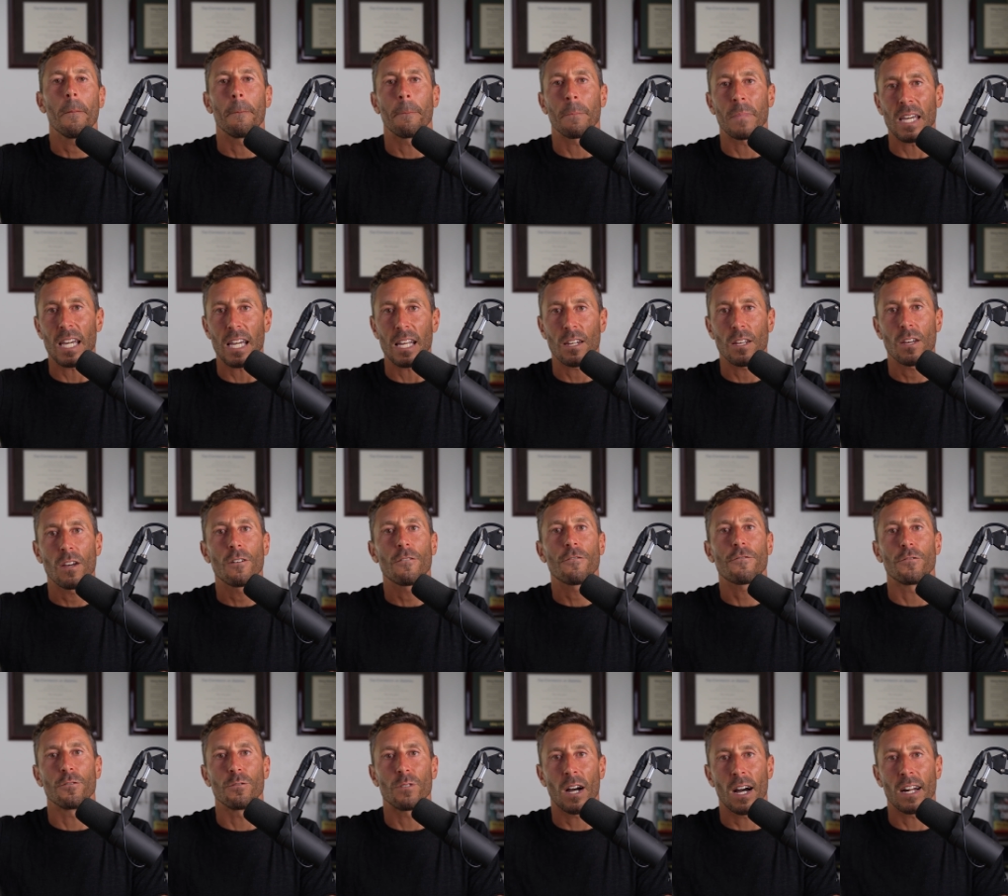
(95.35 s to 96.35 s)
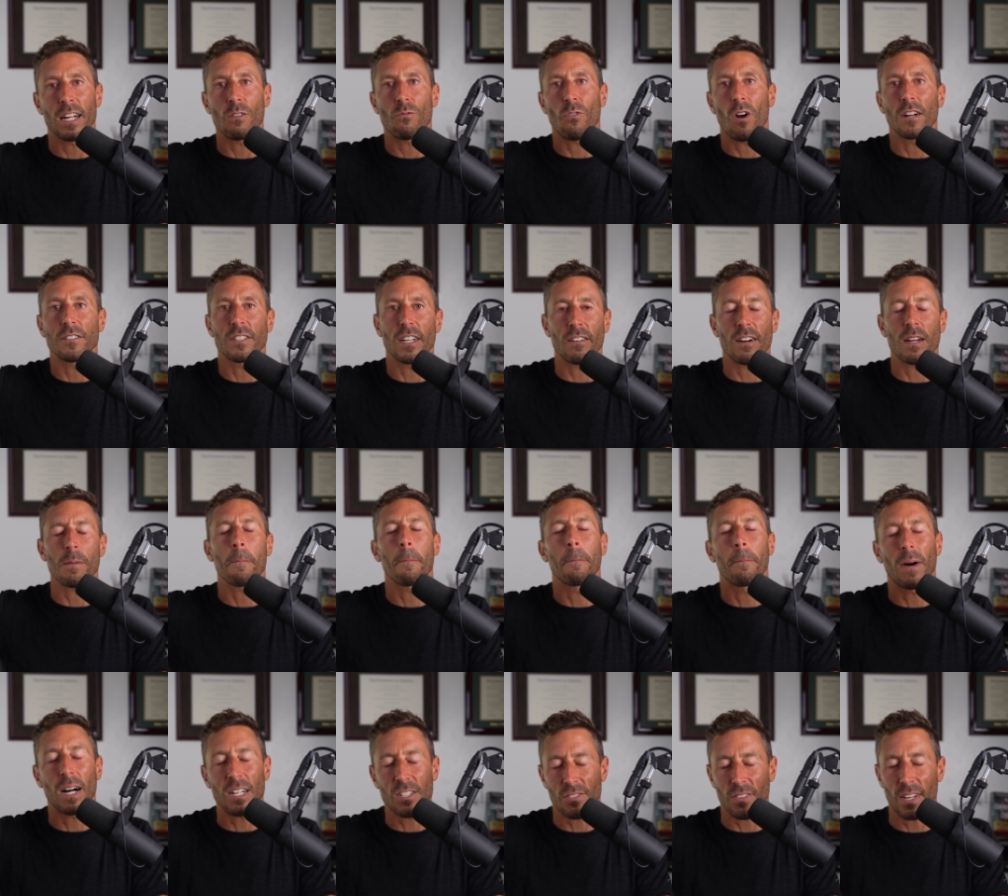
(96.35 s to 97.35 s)
meat, fruit, honey, raw dairy,
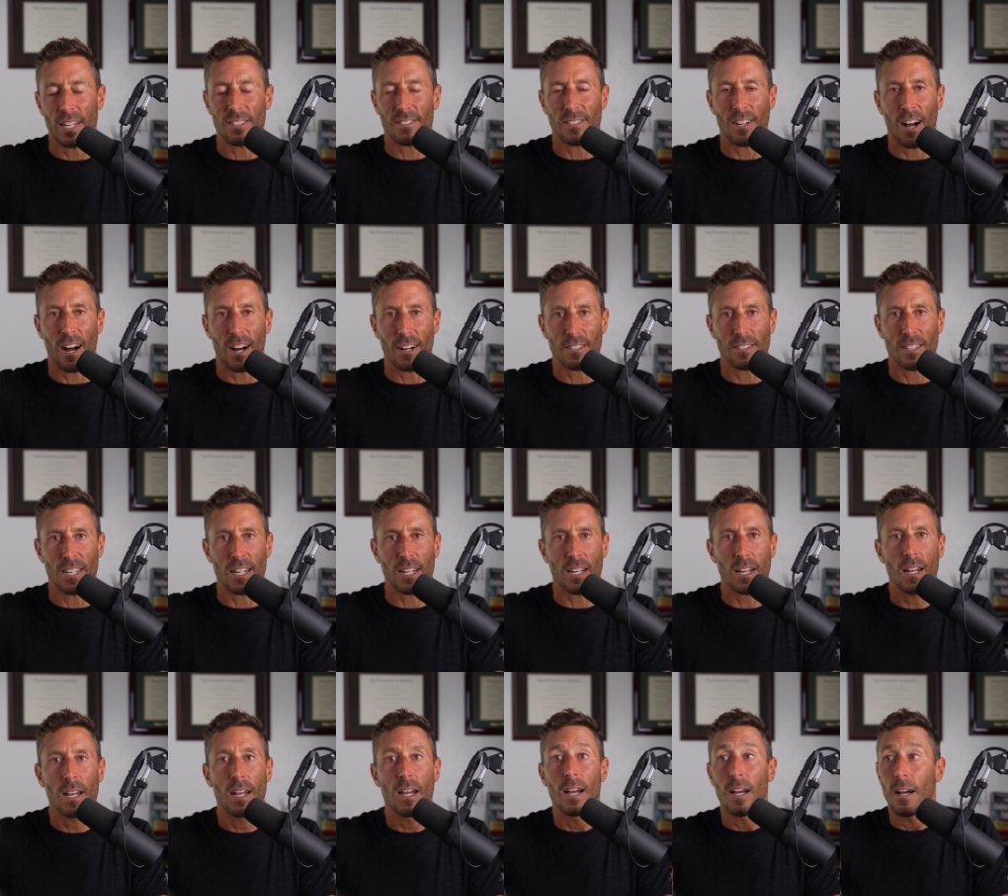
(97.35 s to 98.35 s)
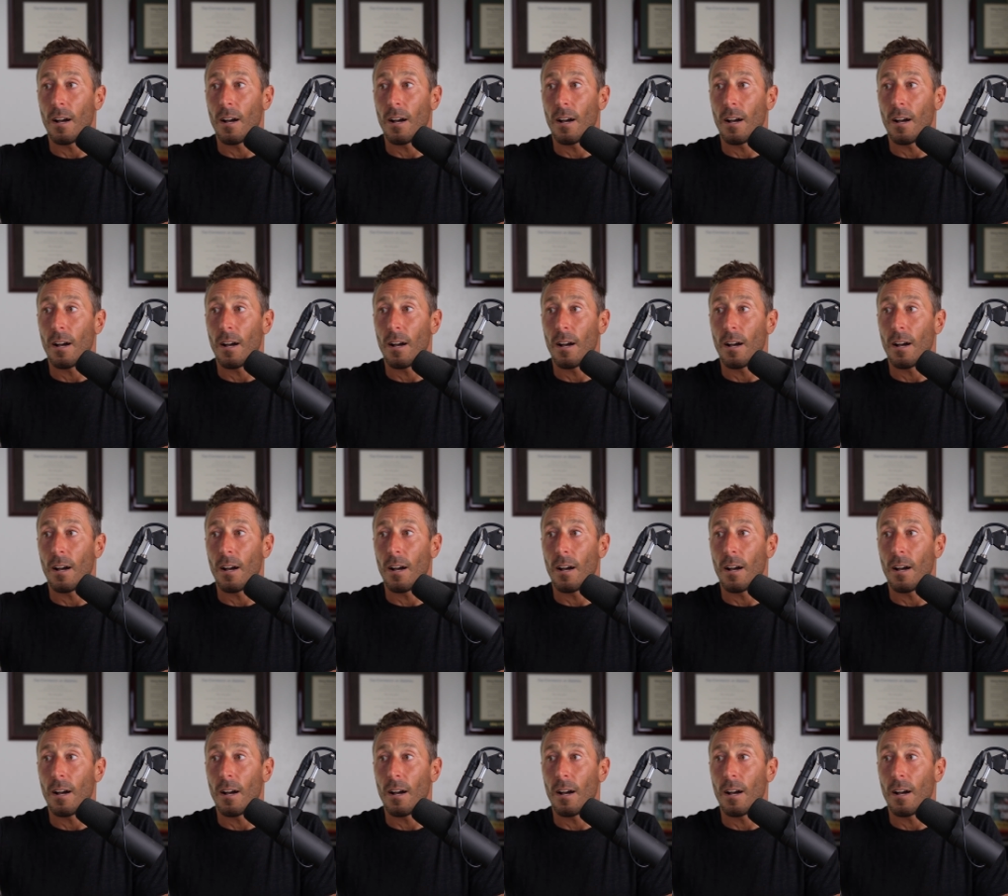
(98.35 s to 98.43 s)
much less toxic?